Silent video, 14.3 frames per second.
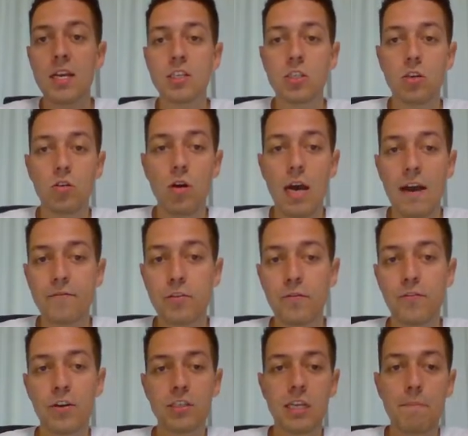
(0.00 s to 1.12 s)
So after,
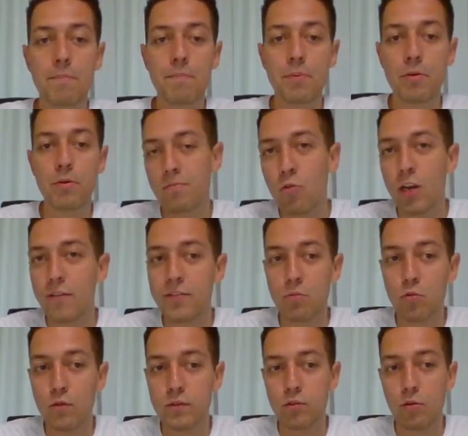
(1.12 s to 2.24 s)
for example, one of the
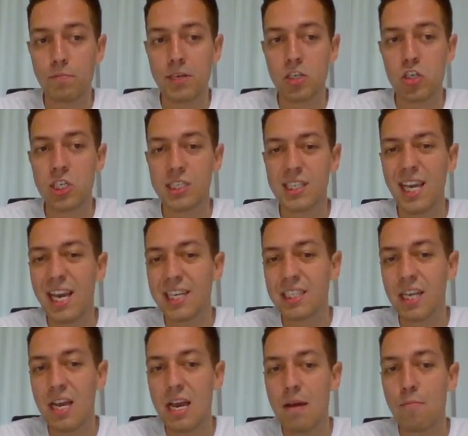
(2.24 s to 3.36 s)
moves could be g6,
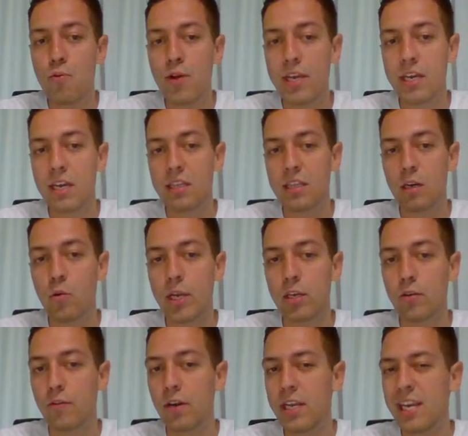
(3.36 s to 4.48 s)
bringing the queen
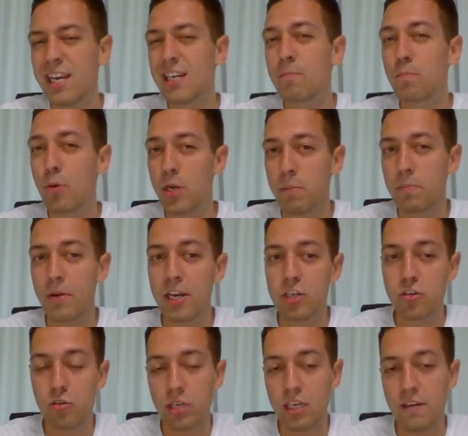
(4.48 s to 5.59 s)
over here, putting
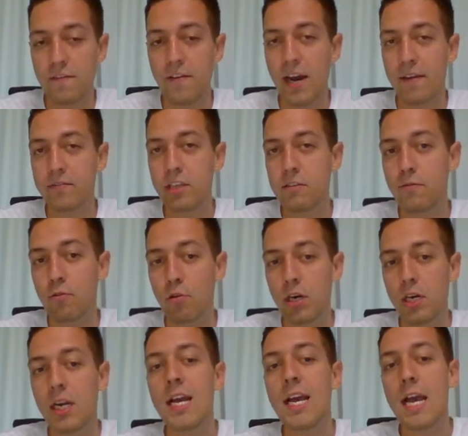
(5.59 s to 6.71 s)
pressure on e5,
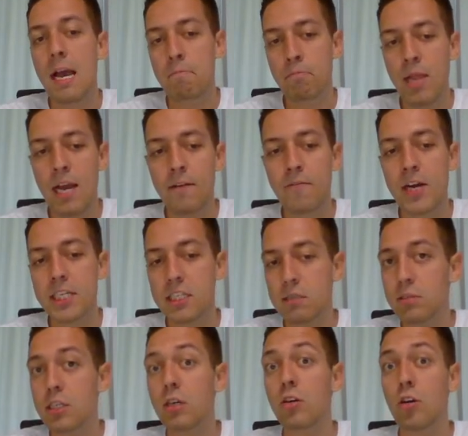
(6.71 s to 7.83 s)
d4, Black finds
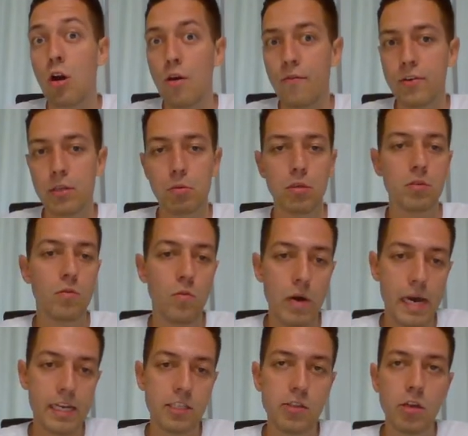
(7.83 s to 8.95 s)
himself comfortable.
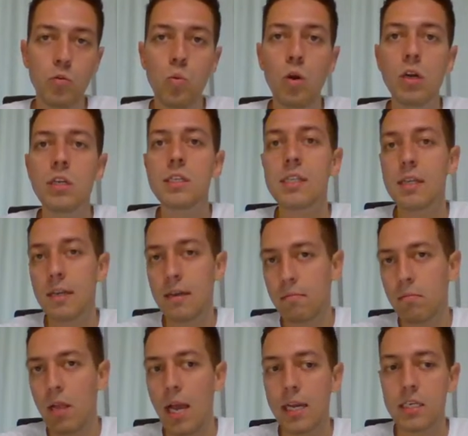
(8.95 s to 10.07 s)
White is not worse.
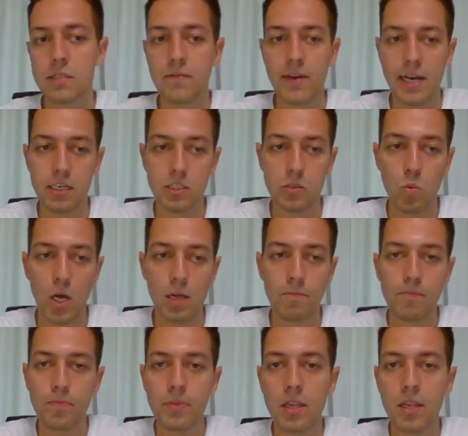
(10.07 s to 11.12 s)
Black is fine as well.